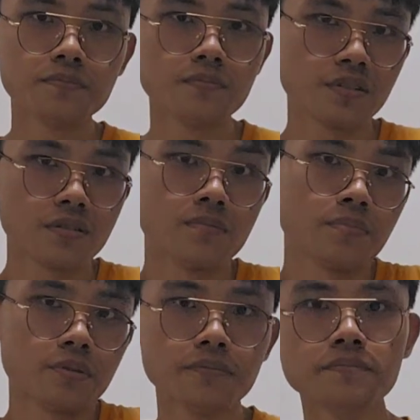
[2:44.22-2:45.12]

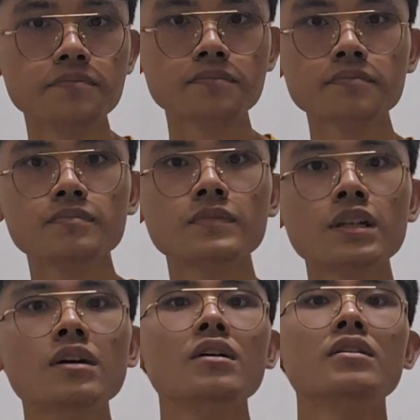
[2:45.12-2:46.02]
Simple.
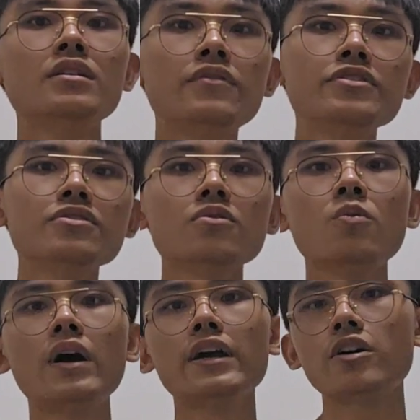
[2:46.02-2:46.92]
The reason
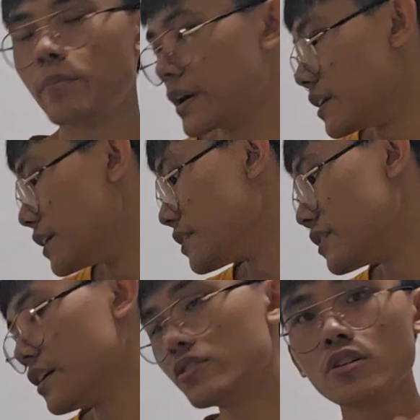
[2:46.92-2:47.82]
why I compare an
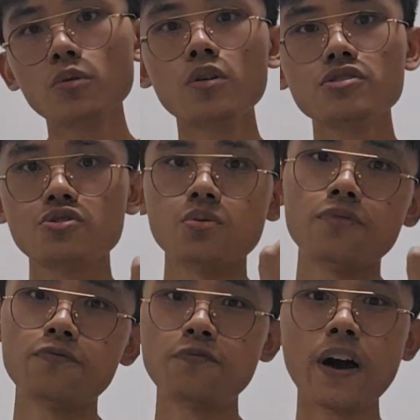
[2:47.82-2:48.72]
$89 watch to a
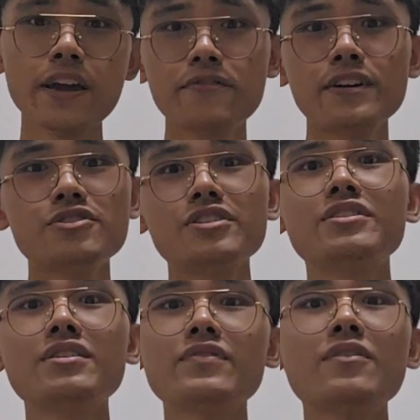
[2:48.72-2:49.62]

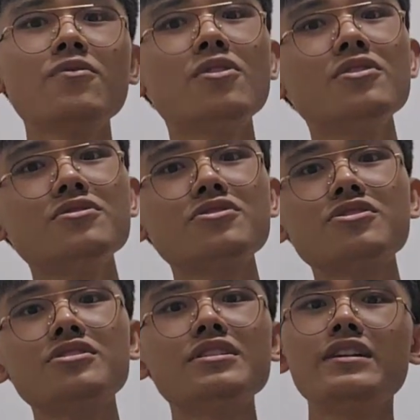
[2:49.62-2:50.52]
$535 watch
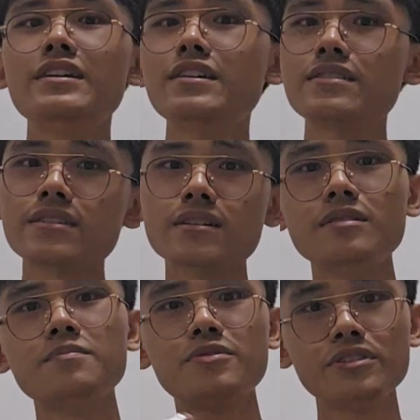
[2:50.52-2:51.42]
is
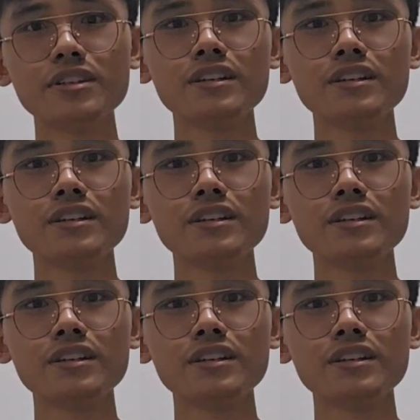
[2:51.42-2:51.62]
pretty